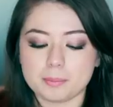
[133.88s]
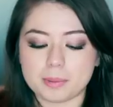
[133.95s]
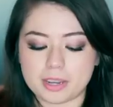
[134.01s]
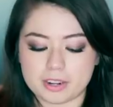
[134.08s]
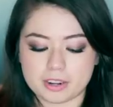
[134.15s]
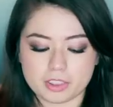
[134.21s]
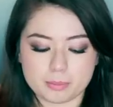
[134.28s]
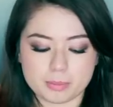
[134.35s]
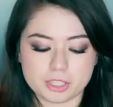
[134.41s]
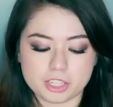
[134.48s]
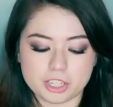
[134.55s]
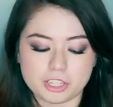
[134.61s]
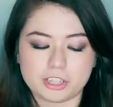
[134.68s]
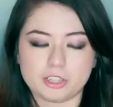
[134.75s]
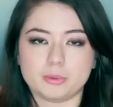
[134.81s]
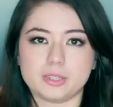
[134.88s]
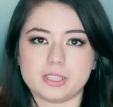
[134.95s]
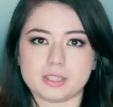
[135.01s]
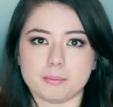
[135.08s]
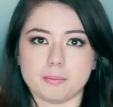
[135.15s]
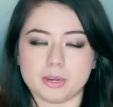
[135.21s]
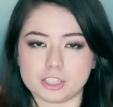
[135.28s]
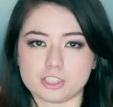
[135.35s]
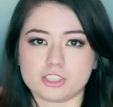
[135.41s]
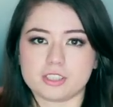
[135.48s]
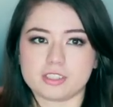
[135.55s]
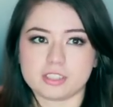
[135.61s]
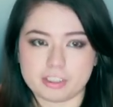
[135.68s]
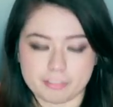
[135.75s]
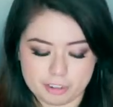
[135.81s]
But the material was much
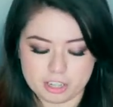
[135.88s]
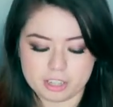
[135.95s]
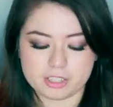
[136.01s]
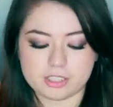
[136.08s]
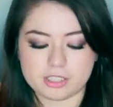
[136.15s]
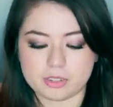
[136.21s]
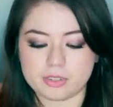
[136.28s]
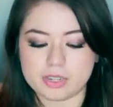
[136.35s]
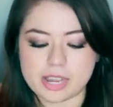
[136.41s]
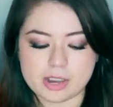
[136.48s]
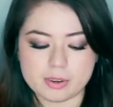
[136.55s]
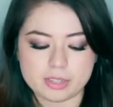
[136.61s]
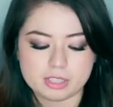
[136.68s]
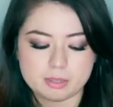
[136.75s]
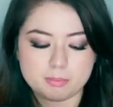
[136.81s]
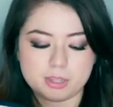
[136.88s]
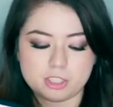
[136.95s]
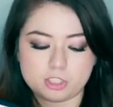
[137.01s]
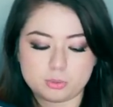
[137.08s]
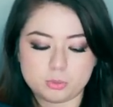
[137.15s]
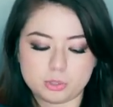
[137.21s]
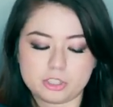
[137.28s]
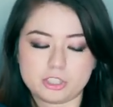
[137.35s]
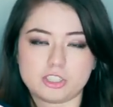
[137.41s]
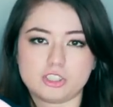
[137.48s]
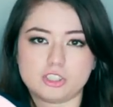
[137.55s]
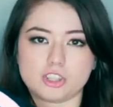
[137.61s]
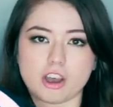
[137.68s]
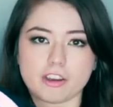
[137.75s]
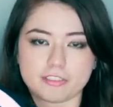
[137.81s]
stiffer. So now it's much more
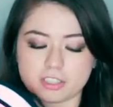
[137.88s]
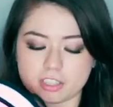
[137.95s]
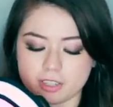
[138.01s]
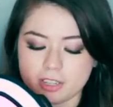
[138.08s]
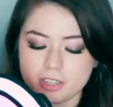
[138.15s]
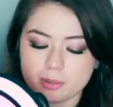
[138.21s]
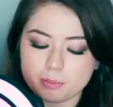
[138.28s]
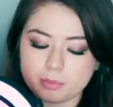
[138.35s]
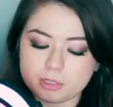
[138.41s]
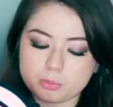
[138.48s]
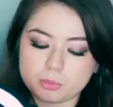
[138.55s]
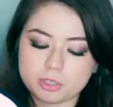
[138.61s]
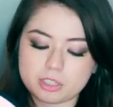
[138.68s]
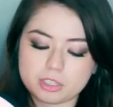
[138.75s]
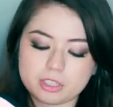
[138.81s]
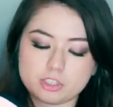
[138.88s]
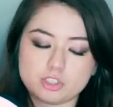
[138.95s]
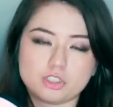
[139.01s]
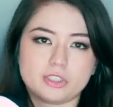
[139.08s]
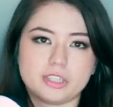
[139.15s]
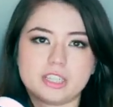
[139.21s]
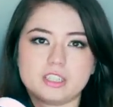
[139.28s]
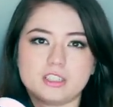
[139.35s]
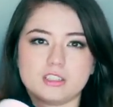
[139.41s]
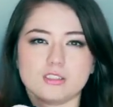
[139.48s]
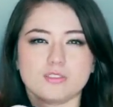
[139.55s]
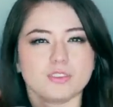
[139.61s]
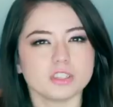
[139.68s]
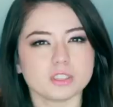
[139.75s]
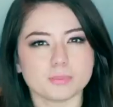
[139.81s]
soft, much more luxurious. It
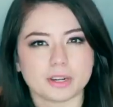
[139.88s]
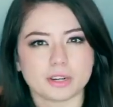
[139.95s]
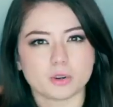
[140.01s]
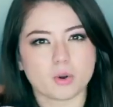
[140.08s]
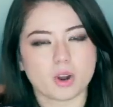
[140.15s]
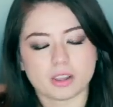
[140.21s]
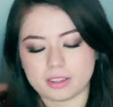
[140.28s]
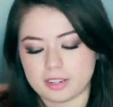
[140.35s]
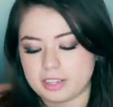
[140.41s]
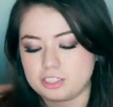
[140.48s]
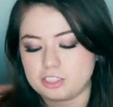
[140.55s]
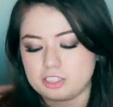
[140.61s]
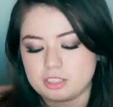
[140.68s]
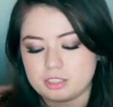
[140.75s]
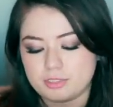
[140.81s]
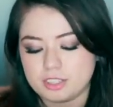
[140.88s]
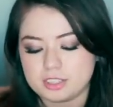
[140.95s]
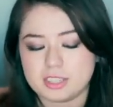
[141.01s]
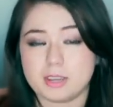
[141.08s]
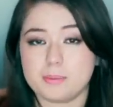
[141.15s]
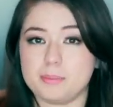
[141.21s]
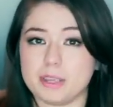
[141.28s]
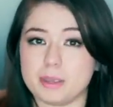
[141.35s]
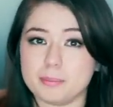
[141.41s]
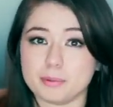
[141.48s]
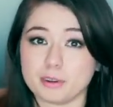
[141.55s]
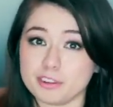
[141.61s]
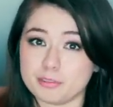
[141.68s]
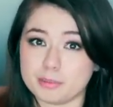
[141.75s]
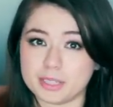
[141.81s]
just feels better quality. It just feels like a big
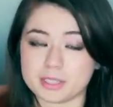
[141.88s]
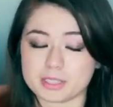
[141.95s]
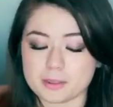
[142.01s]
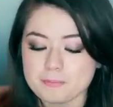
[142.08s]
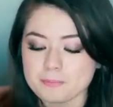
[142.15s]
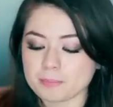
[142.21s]
improvement.